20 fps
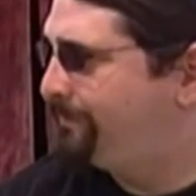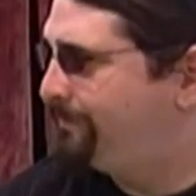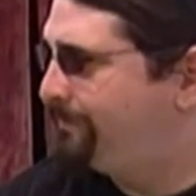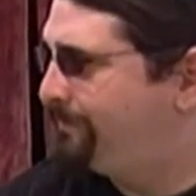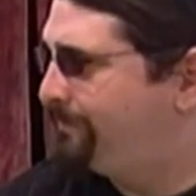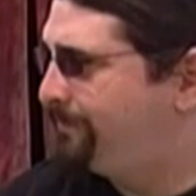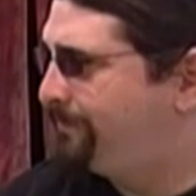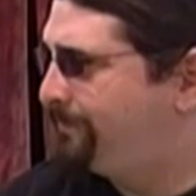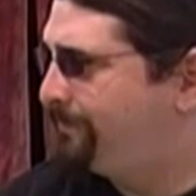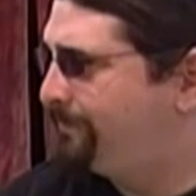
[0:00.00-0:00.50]

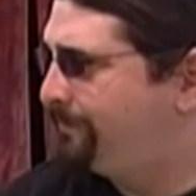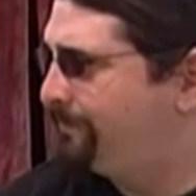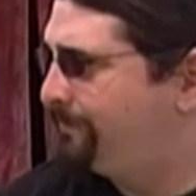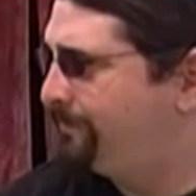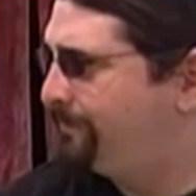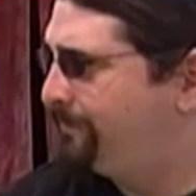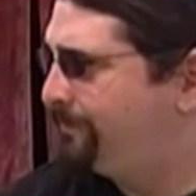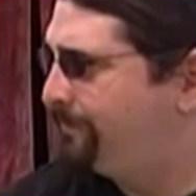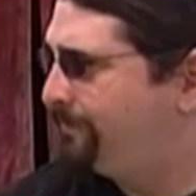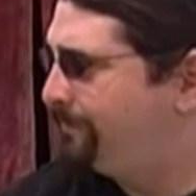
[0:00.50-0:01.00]

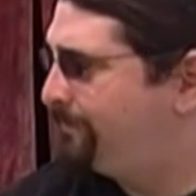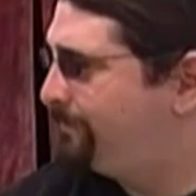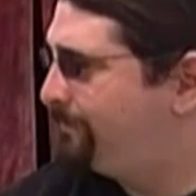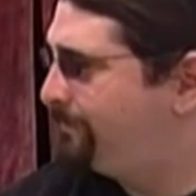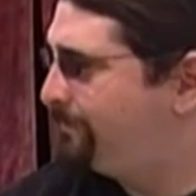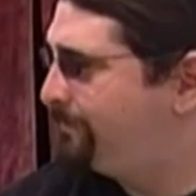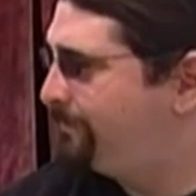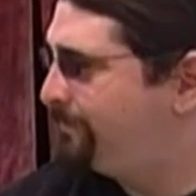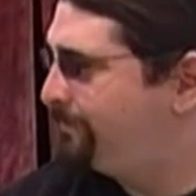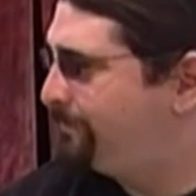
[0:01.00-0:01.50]

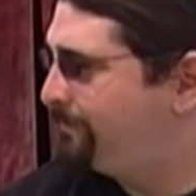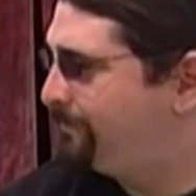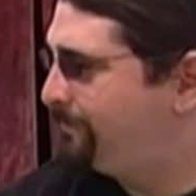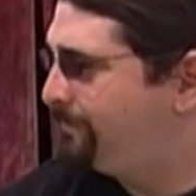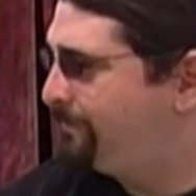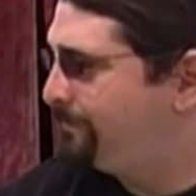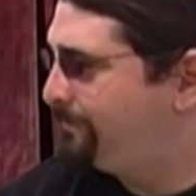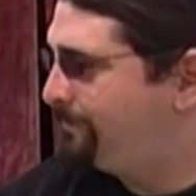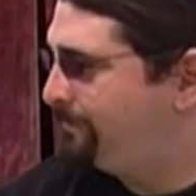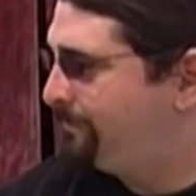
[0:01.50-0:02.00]

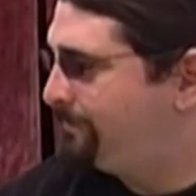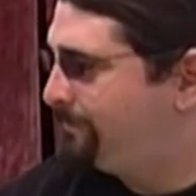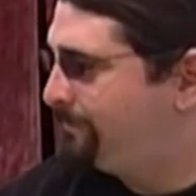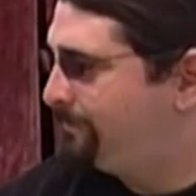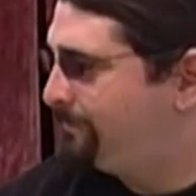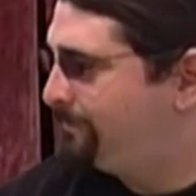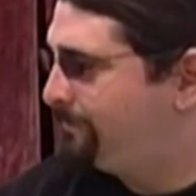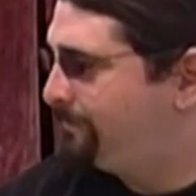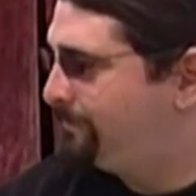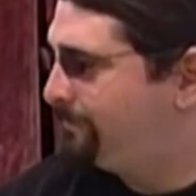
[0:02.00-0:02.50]

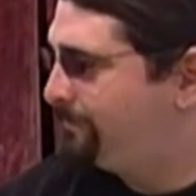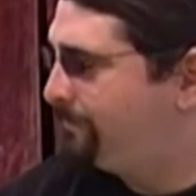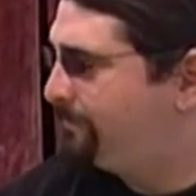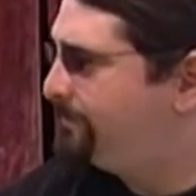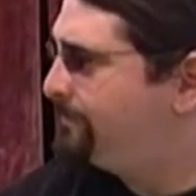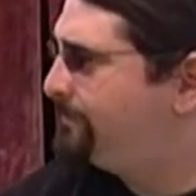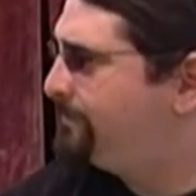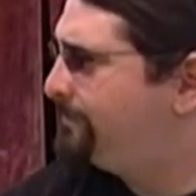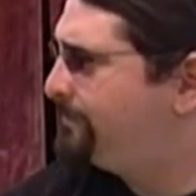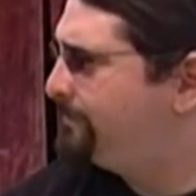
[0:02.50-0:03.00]

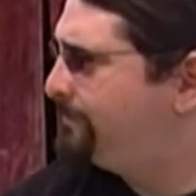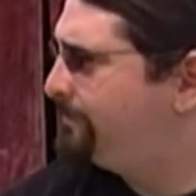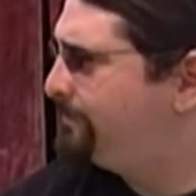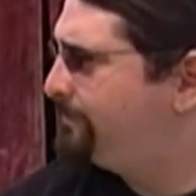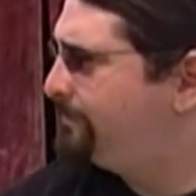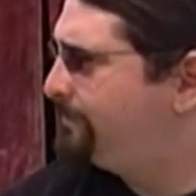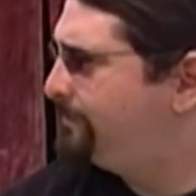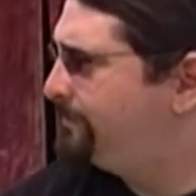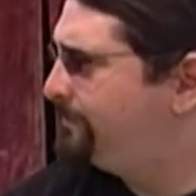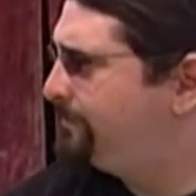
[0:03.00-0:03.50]

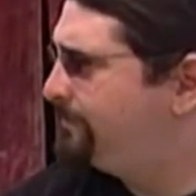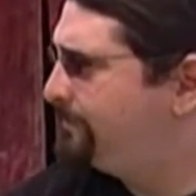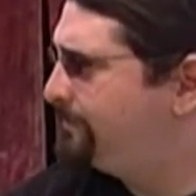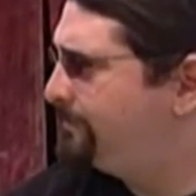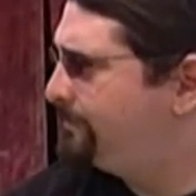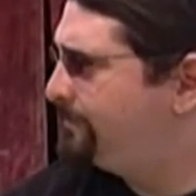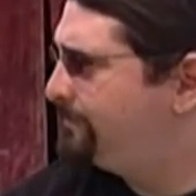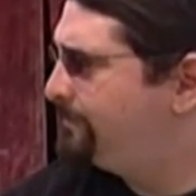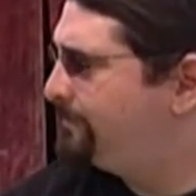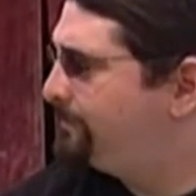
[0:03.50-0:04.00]

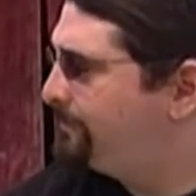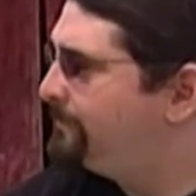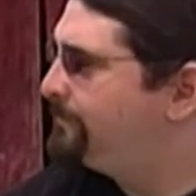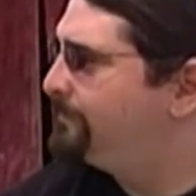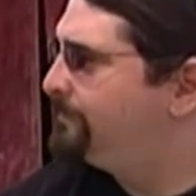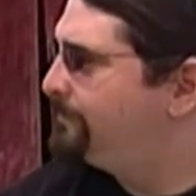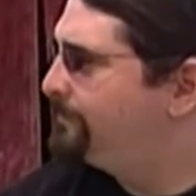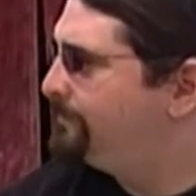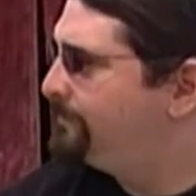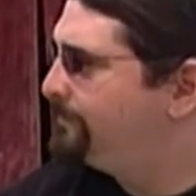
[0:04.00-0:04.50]

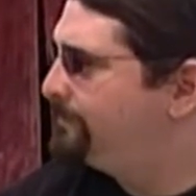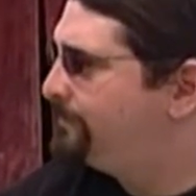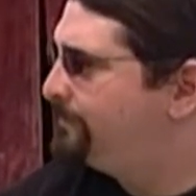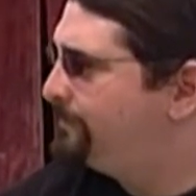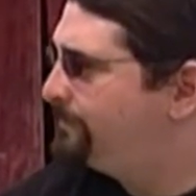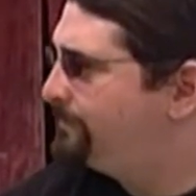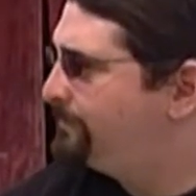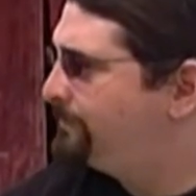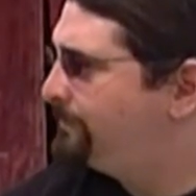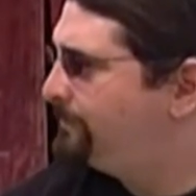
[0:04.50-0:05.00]

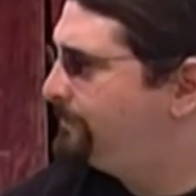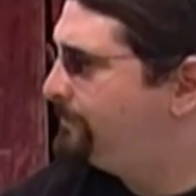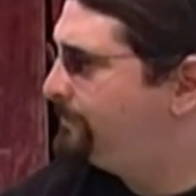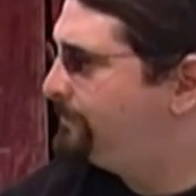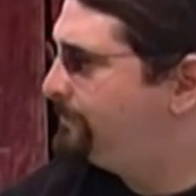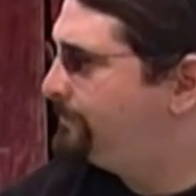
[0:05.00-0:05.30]
(silent)